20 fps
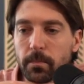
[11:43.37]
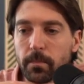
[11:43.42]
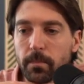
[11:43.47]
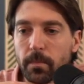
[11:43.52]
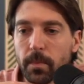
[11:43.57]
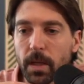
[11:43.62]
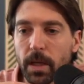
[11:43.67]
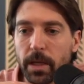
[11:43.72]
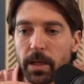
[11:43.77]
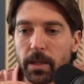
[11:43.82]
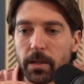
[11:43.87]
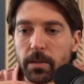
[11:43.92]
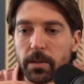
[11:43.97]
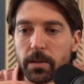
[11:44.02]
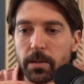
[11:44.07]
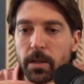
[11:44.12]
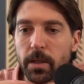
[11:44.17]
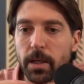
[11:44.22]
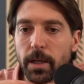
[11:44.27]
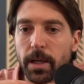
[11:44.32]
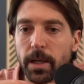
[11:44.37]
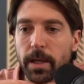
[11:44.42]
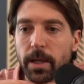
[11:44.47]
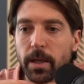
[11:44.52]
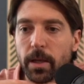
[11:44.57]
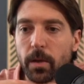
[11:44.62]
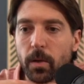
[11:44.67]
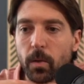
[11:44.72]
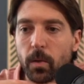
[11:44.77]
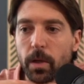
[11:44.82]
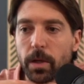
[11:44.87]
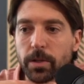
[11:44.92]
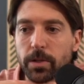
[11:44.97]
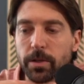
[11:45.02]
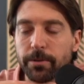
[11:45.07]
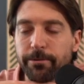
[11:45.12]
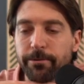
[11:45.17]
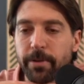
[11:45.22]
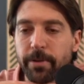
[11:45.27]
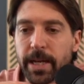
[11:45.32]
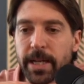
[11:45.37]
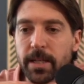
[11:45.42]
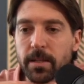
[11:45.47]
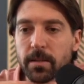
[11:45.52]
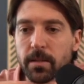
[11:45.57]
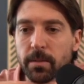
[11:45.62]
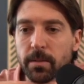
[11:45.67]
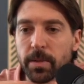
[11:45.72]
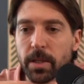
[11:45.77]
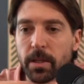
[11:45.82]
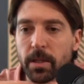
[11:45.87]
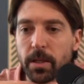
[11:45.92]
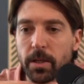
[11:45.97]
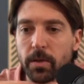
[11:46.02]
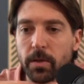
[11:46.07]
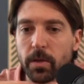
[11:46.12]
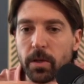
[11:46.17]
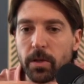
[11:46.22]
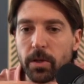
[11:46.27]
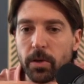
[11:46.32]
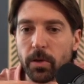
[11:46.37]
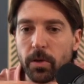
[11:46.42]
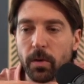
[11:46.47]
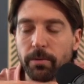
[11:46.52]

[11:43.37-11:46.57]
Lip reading: is to find something that you can do,